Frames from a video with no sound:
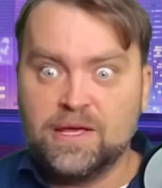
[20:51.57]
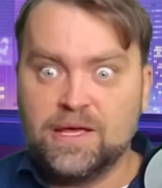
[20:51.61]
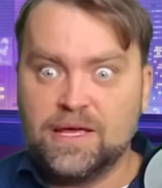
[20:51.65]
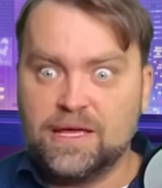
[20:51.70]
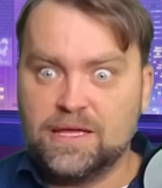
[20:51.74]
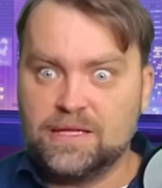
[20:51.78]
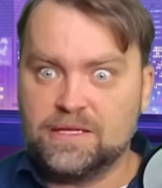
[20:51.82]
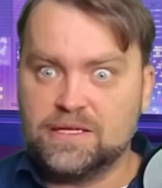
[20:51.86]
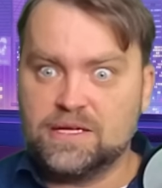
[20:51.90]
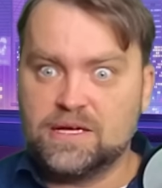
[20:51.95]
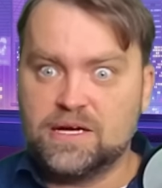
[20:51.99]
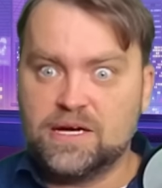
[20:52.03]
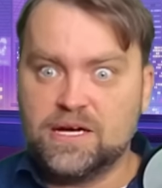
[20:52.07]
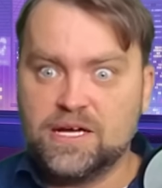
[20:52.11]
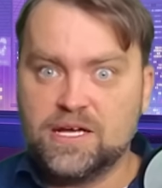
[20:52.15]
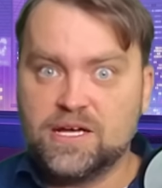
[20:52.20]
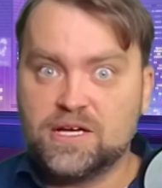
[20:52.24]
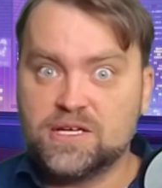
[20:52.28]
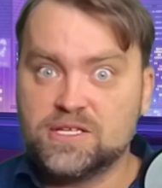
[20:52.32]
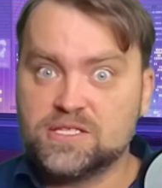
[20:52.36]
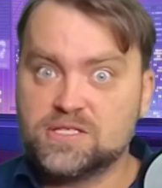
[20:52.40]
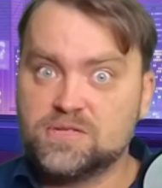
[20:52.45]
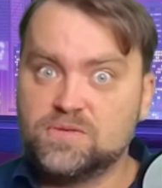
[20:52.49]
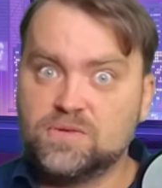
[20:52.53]
and I
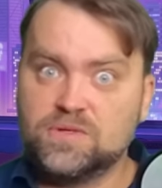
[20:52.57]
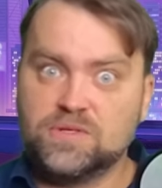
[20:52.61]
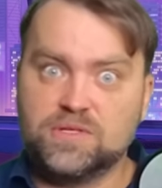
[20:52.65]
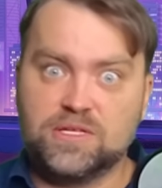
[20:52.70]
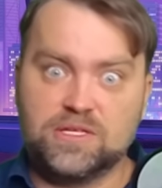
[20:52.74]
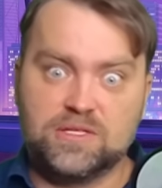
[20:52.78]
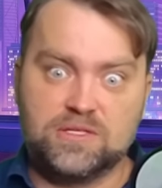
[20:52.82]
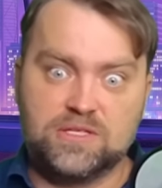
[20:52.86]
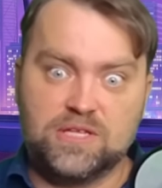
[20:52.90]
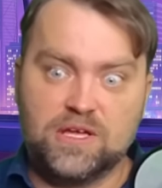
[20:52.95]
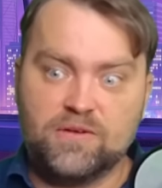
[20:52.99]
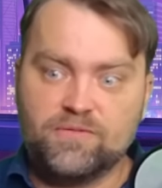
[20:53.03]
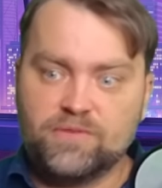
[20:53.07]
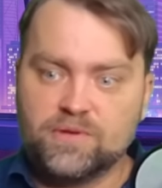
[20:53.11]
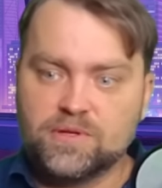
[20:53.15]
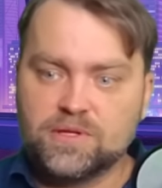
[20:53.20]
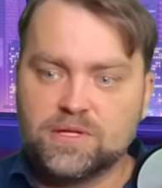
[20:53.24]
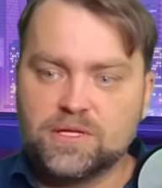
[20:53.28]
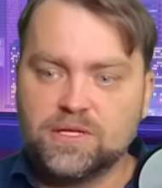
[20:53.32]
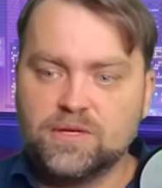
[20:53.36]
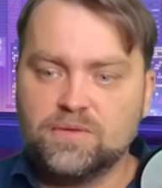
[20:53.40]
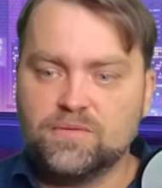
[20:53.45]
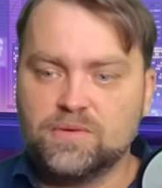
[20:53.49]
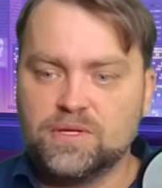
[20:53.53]
answered that
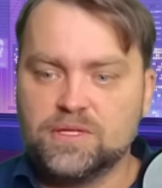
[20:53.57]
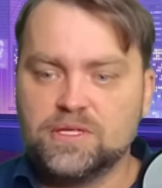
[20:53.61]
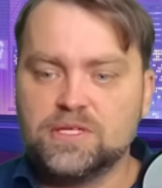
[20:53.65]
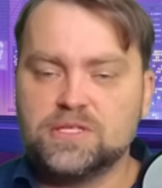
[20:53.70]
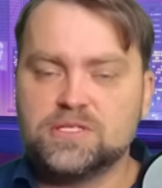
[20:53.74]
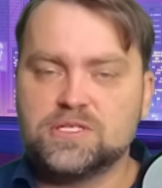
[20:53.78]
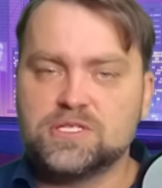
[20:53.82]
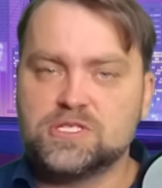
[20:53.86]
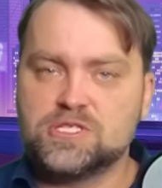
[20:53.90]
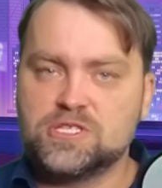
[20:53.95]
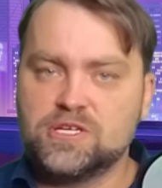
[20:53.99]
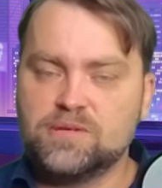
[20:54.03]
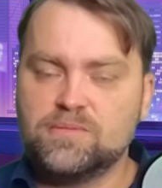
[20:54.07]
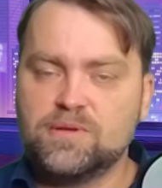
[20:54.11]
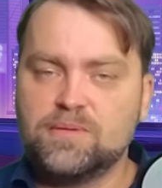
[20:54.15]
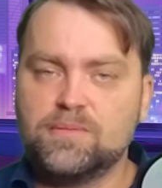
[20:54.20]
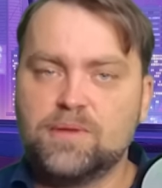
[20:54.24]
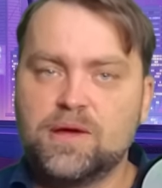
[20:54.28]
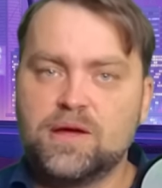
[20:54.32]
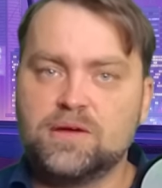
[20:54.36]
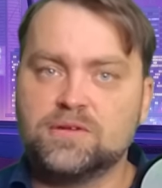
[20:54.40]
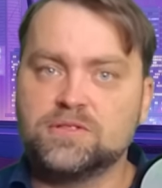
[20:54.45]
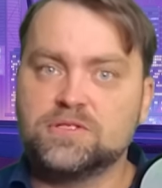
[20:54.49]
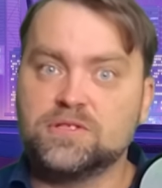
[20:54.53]
definitely we need some
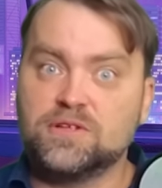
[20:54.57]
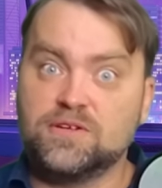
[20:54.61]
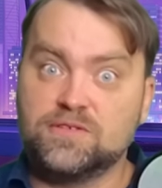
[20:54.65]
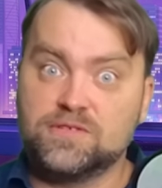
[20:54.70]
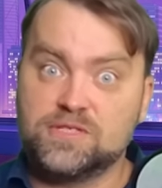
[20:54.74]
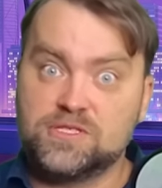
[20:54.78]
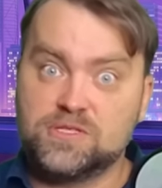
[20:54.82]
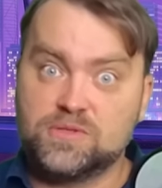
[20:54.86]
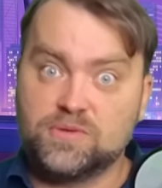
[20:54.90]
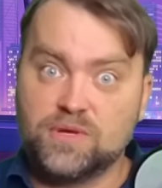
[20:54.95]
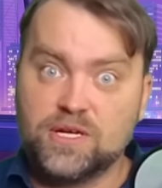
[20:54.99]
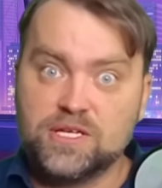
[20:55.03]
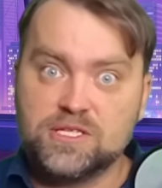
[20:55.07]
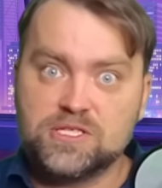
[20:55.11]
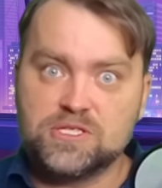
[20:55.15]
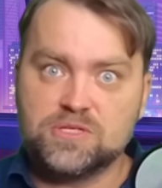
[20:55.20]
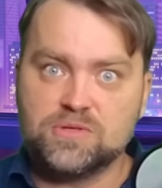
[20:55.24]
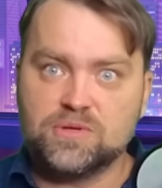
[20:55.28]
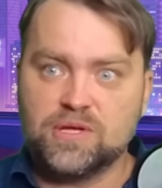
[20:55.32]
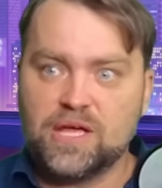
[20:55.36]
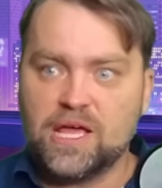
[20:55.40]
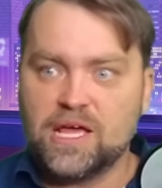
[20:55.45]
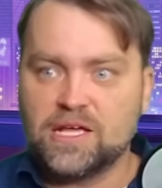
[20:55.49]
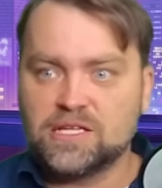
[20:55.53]
amount of stress
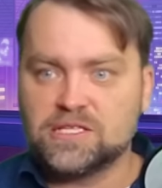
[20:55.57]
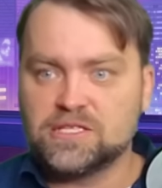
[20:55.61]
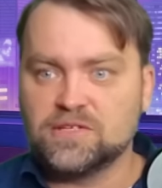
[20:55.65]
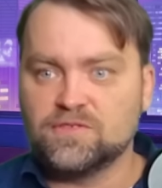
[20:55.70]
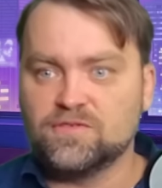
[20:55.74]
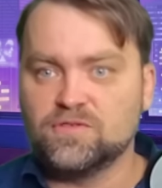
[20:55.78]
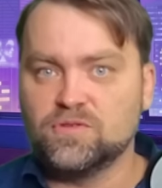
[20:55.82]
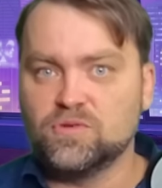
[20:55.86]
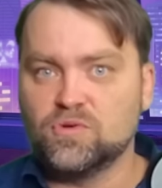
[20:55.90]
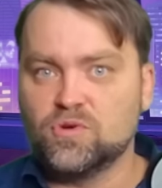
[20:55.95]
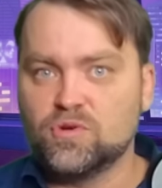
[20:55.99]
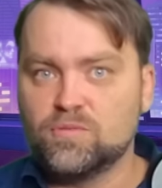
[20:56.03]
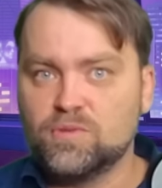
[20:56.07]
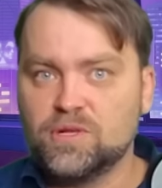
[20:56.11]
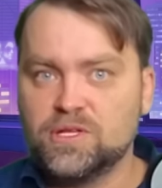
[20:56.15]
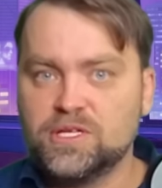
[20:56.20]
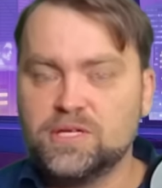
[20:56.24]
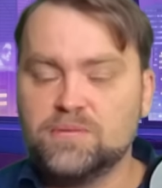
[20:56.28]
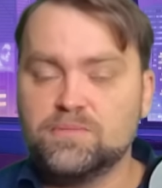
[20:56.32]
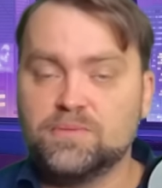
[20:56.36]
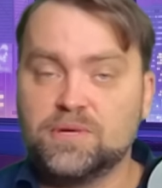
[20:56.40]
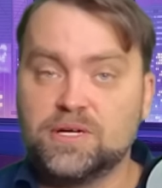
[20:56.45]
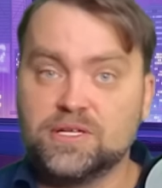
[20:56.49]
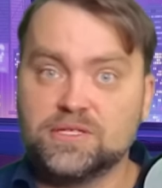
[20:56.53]
to active
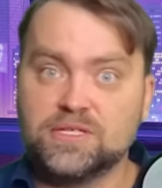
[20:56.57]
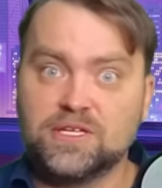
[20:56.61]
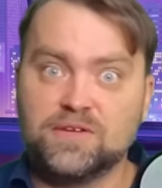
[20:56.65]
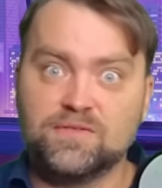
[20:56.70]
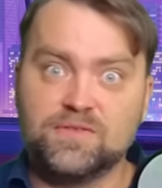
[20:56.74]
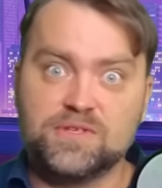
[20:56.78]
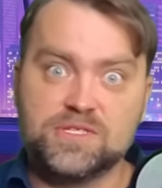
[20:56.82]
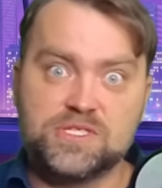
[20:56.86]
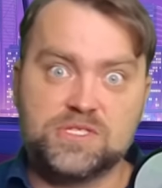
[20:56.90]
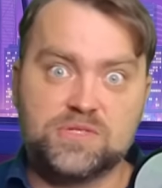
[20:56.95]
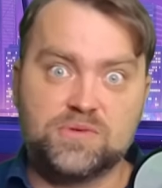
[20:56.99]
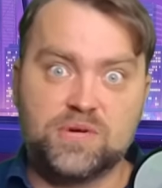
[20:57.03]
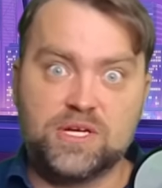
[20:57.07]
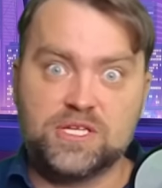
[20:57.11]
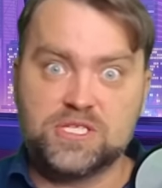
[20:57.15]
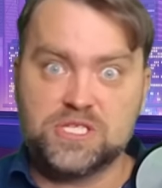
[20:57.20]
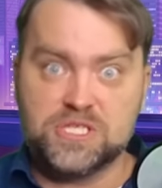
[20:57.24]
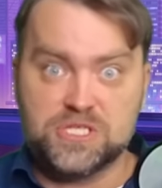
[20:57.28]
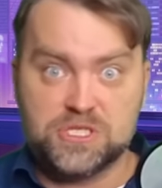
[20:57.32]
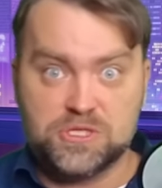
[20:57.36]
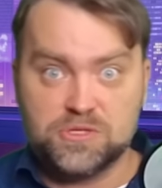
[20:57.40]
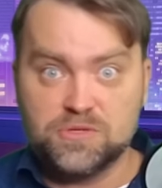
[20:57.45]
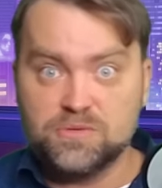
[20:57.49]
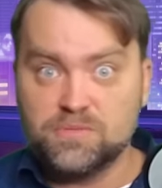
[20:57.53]
normally, but if the stress
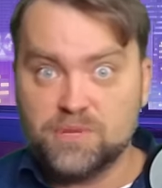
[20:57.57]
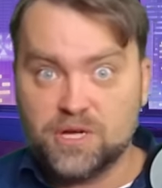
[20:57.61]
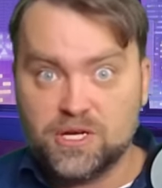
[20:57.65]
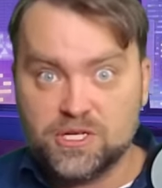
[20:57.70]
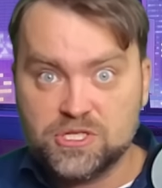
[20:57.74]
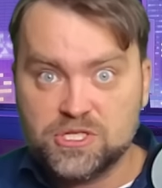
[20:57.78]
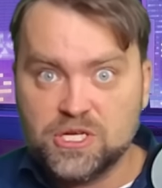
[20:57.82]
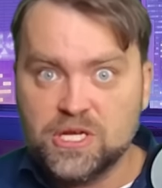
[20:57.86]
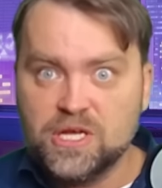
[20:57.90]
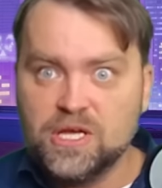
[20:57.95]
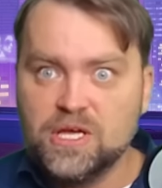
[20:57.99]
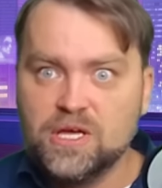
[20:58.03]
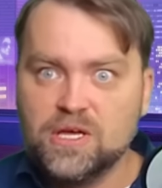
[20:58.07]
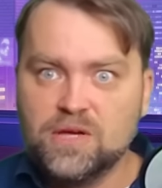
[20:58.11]
is too much,